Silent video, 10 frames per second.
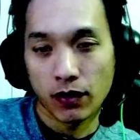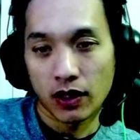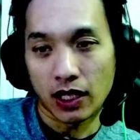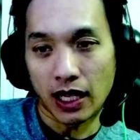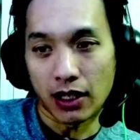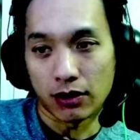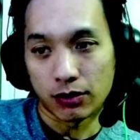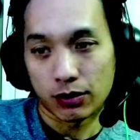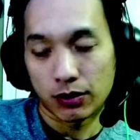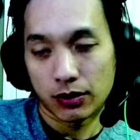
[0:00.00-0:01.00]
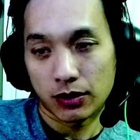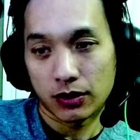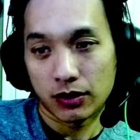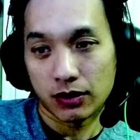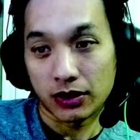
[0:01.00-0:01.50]
Now,
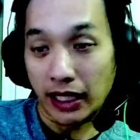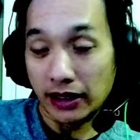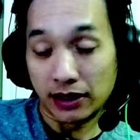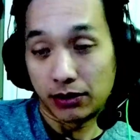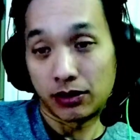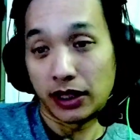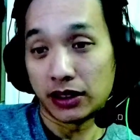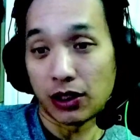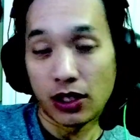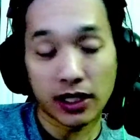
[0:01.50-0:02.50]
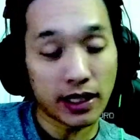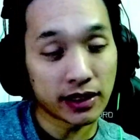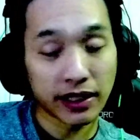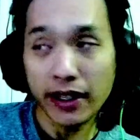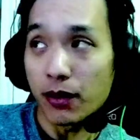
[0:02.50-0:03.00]
that's all I gotta
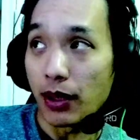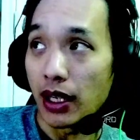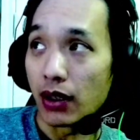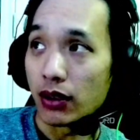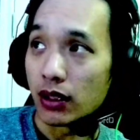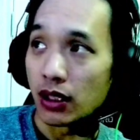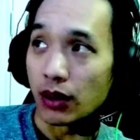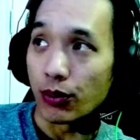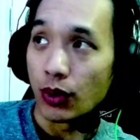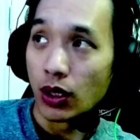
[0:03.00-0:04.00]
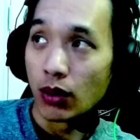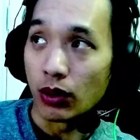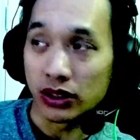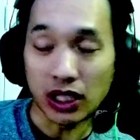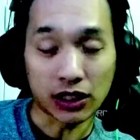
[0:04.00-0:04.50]
say about what
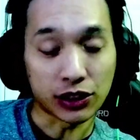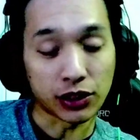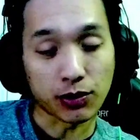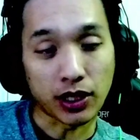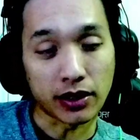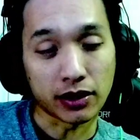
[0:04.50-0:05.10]
stocks you should buy.